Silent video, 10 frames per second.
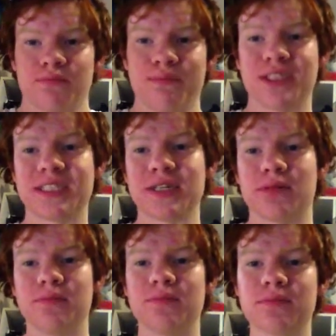But
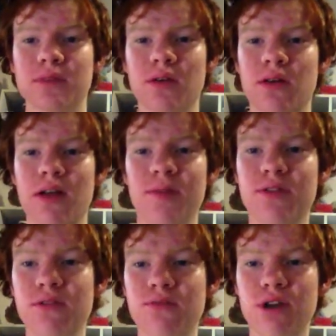still, I'll be
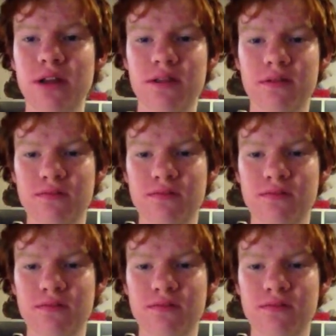running